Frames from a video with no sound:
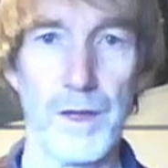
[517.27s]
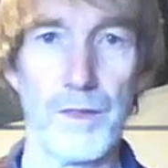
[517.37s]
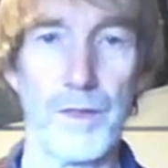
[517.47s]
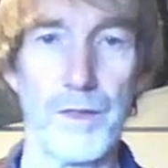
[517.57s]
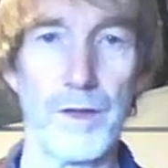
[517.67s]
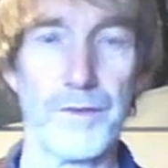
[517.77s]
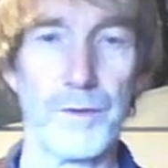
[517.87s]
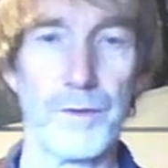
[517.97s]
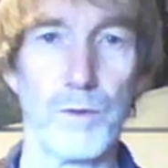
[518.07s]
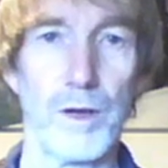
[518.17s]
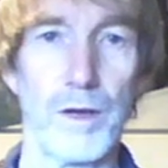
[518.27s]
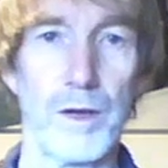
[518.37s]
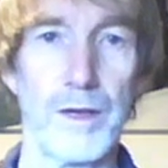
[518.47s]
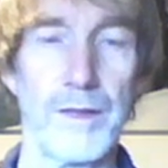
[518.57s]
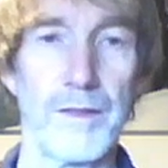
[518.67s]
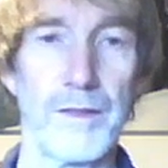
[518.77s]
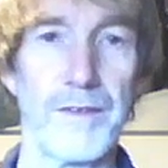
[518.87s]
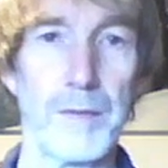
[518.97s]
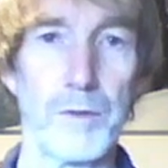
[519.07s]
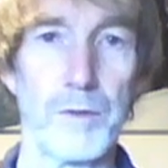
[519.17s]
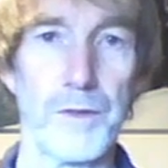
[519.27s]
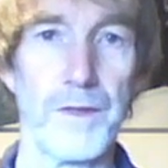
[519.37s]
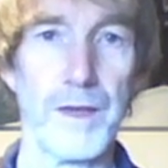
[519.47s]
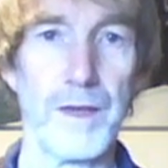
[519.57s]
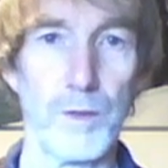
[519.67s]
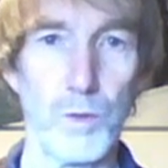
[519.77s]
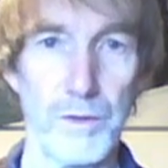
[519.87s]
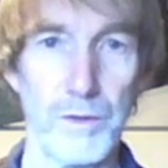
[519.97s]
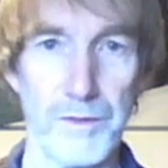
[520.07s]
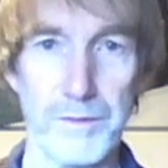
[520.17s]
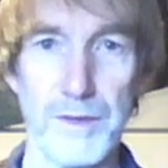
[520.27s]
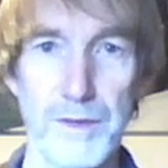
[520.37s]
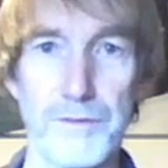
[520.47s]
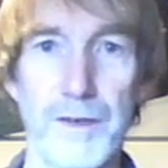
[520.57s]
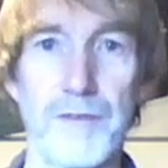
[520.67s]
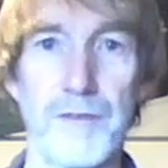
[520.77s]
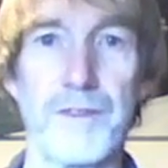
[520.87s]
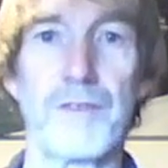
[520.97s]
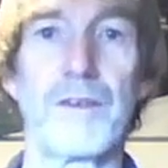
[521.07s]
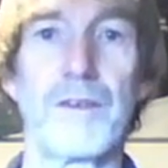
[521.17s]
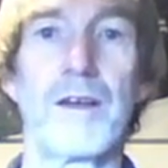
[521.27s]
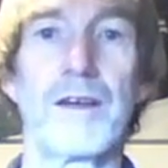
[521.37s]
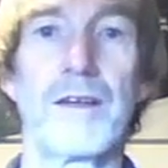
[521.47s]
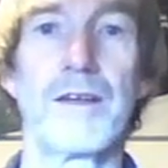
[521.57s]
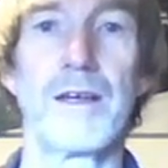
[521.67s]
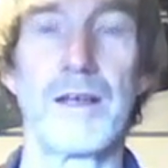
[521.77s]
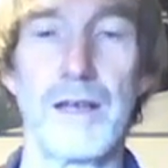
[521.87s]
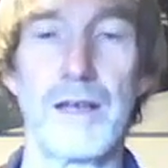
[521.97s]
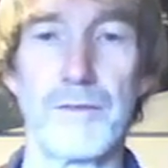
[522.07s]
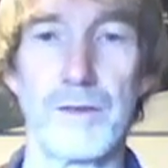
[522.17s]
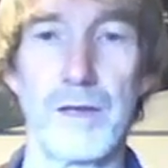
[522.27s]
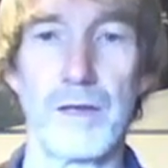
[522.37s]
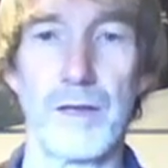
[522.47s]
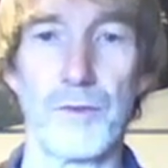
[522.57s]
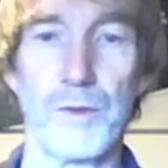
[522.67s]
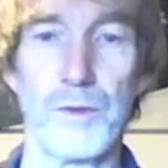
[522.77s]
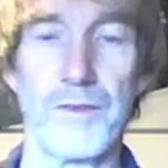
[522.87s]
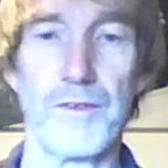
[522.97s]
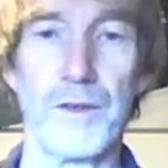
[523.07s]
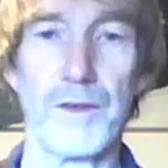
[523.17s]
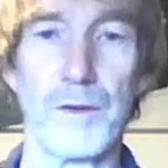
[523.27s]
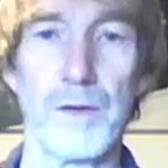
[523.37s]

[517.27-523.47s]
that are in the table just here, 1, 3, 5, 7, 9, 11 and 22.